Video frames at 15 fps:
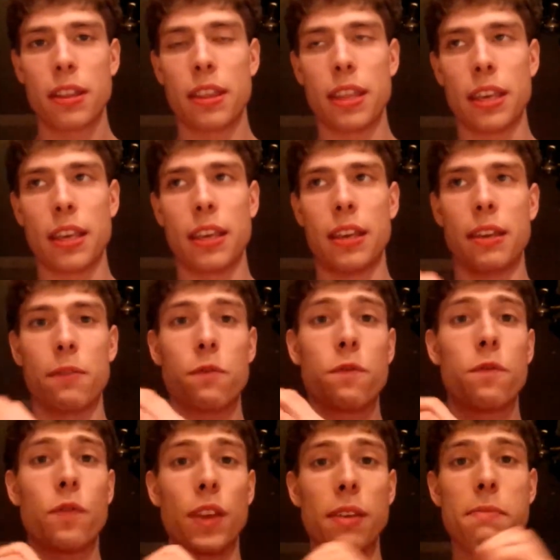the
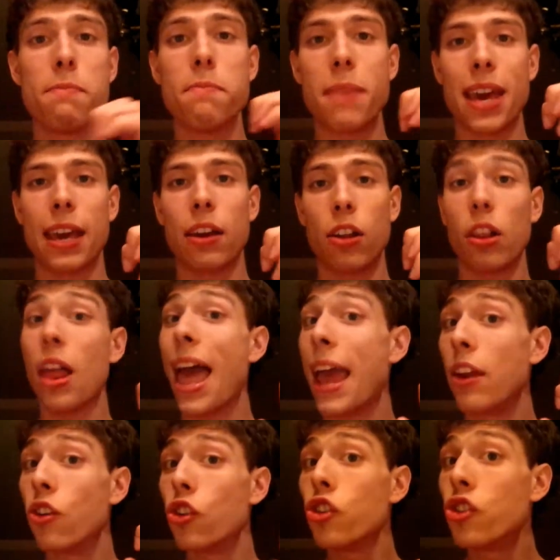female
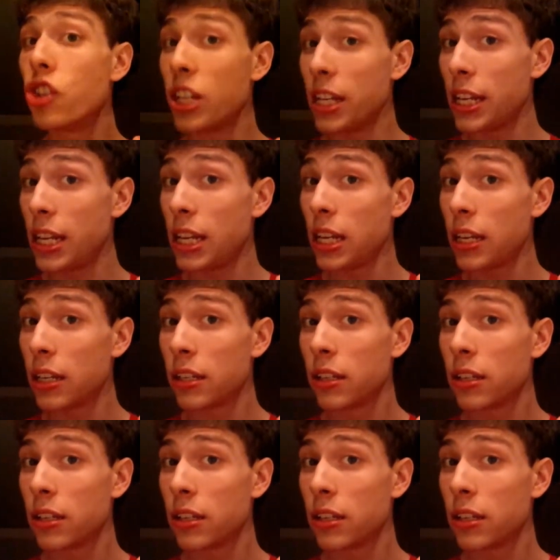energy